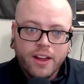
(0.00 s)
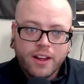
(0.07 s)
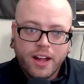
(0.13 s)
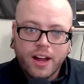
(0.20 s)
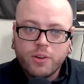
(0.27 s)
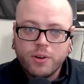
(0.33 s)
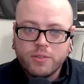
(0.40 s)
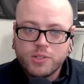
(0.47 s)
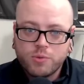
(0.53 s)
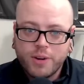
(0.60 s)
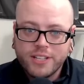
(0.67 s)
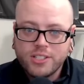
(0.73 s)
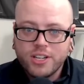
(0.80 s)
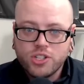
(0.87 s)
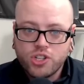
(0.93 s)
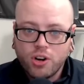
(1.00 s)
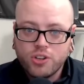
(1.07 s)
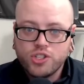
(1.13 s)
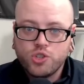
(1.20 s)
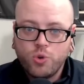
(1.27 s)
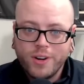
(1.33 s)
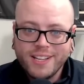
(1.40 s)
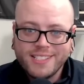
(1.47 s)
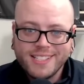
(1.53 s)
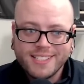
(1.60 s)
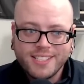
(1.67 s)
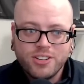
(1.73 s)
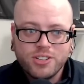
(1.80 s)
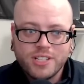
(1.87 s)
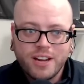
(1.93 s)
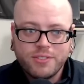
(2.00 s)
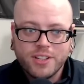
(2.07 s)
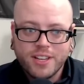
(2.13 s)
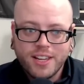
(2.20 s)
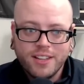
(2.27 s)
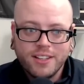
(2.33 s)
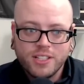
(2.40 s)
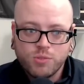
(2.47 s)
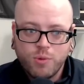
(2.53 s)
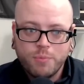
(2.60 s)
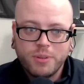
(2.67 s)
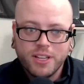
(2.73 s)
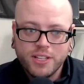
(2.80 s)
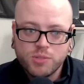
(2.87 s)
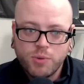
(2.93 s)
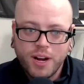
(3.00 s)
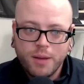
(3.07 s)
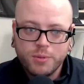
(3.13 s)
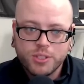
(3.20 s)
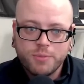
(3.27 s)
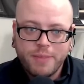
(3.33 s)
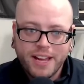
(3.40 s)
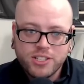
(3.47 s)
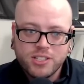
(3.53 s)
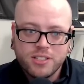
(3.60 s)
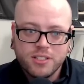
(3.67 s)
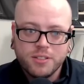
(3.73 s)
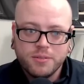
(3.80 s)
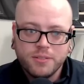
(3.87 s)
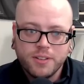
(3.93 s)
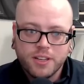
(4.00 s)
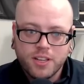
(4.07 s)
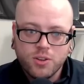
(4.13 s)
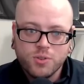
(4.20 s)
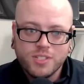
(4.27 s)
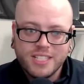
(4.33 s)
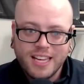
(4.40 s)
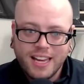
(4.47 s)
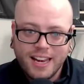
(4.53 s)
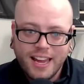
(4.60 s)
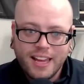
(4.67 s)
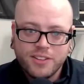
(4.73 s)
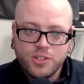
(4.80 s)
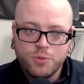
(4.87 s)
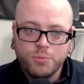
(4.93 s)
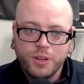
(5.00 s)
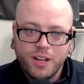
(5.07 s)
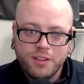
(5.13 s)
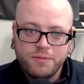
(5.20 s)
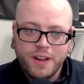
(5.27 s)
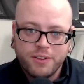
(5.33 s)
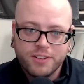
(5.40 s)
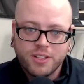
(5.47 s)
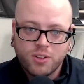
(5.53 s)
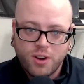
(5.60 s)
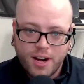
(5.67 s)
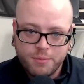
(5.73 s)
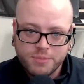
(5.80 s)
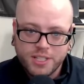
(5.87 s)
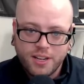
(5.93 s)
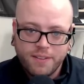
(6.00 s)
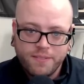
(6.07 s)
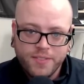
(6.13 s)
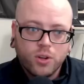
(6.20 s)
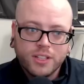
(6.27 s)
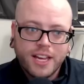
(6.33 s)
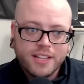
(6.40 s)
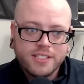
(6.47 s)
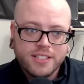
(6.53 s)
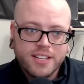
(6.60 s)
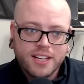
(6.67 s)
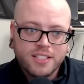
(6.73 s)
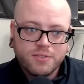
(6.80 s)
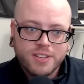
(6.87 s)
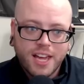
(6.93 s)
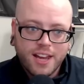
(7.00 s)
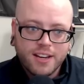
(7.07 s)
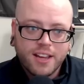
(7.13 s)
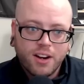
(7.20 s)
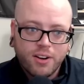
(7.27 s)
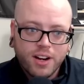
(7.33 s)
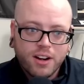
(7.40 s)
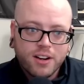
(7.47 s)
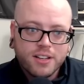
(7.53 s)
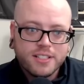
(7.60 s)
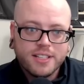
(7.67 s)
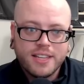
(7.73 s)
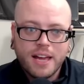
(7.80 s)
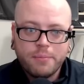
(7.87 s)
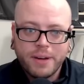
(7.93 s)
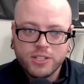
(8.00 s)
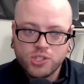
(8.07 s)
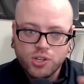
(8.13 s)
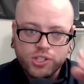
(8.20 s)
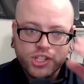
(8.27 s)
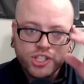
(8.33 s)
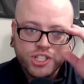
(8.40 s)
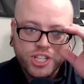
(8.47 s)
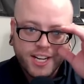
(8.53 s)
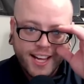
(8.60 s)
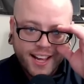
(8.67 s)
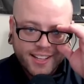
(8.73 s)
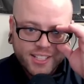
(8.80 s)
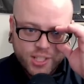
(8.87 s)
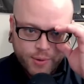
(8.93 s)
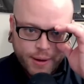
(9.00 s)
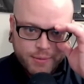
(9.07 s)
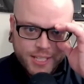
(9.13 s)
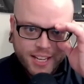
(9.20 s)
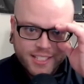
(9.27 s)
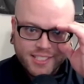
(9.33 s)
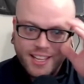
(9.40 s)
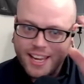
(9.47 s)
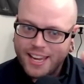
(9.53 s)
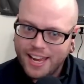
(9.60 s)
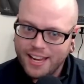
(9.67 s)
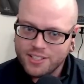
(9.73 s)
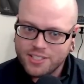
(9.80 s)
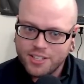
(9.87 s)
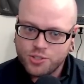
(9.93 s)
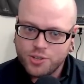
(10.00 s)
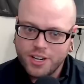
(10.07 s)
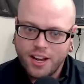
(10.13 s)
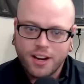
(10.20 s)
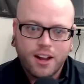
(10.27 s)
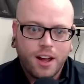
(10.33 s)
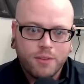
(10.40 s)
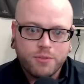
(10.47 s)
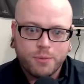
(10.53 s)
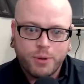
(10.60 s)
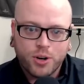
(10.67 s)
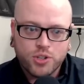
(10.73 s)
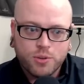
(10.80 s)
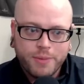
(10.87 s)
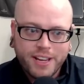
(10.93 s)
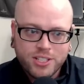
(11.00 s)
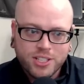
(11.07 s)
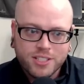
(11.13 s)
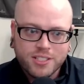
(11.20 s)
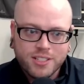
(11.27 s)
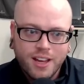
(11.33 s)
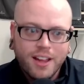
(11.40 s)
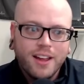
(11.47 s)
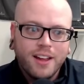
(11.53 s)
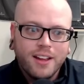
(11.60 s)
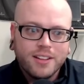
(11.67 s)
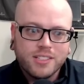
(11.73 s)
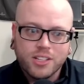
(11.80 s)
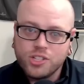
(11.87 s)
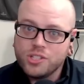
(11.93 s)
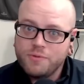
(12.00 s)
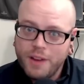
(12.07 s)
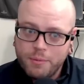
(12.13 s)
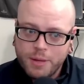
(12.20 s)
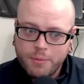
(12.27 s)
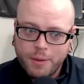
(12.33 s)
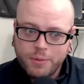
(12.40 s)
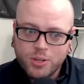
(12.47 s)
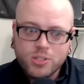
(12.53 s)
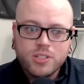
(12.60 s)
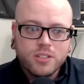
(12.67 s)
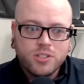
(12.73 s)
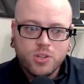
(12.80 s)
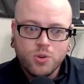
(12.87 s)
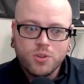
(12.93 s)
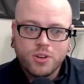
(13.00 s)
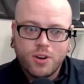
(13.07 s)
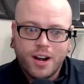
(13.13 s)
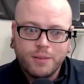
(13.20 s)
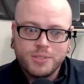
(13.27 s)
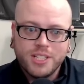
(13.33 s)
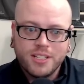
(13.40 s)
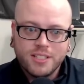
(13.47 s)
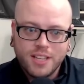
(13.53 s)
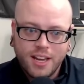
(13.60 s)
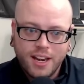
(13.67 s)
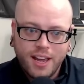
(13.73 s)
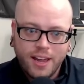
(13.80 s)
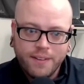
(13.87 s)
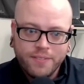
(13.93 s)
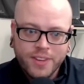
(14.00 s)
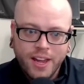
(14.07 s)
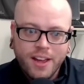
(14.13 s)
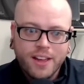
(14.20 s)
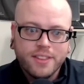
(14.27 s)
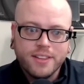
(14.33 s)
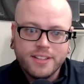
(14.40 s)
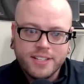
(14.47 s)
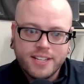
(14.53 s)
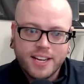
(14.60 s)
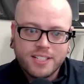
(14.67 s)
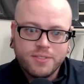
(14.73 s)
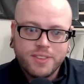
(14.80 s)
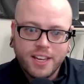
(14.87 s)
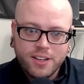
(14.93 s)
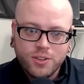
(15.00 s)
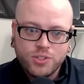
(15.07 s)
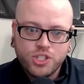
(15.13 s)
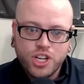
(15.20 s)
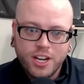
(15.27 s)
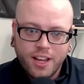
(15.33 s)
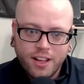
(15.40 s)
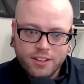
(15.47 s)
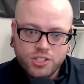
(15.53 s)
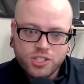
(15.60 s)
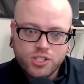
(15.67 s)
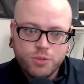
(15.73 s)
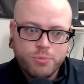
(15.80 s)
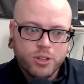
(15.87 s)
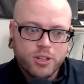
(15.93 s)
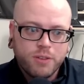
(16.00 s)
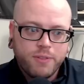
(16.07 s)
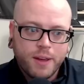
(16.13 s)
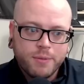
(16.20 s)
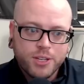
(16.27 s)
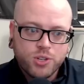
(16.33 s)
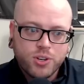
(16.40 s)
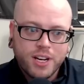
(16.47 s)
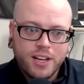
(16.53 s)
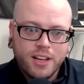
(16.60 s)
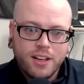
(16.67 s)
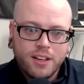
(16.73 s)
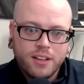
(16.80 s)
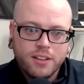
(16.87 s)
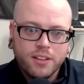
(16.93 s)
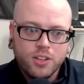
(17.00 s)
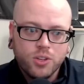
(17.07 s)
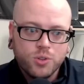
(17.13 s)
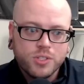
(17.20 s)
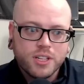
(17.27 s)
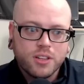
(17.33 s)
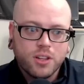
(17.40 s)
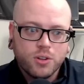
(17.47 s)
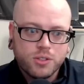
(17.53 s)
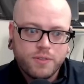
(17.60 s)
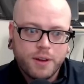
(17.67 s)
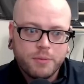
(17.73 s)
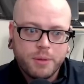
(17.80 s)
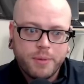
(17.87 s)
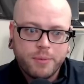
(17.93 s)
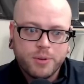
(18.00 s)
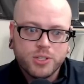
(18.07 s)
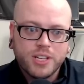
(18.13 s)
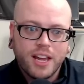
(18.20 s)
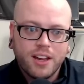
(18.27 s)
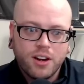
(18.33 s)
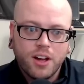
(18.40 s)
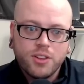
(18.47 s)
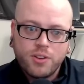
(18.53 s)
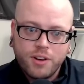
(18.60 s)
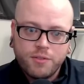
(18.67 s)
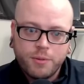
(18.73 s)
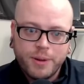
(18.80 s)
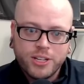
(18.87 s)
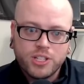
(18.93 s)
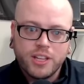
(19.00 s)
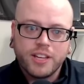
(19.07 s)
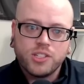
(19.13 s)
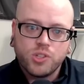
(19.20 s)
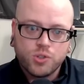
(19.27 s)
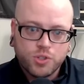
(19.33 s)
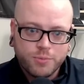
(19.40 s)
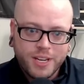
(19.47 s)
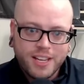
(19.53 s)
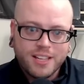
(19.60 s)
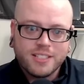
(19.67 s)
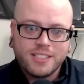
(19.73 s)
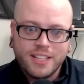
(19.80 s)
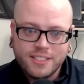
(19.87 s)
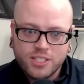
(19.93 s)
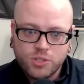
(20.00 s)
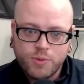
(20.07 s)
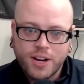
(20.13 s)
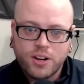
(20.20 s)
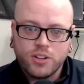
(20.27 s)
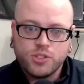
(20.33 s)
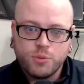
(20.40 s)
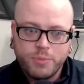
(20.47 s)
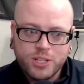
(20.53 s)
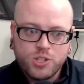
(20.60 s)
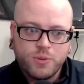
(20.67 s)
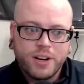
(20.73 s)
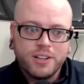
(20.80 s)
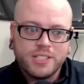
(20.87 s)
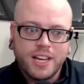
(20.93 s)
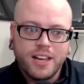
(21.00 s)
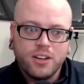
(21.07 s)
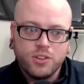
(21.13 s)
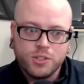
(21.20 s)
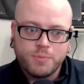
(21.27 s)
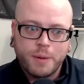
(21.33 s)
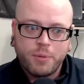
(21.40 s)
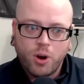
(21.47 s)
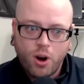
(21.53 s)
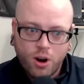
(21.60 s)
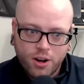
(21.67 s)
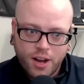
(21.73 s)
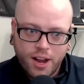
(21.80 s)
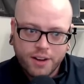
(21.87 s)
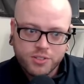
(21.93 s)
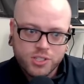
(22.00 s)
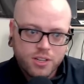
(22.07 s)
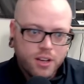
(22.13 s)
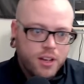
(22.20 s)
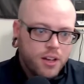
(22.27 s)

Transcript: Cochran was arrested and charged 26 years after the killings when police were able to match the accused DNA to blood found at the crime scene. Cold case detective Ken Carrier did that by searching genealogy websites like Ancestry.com for partial matches, such as family members, to the crime scene DNA. The detective then used genealogists to build a family tree using those family members and other information like social media, census records, obituaries, and newspaper archives.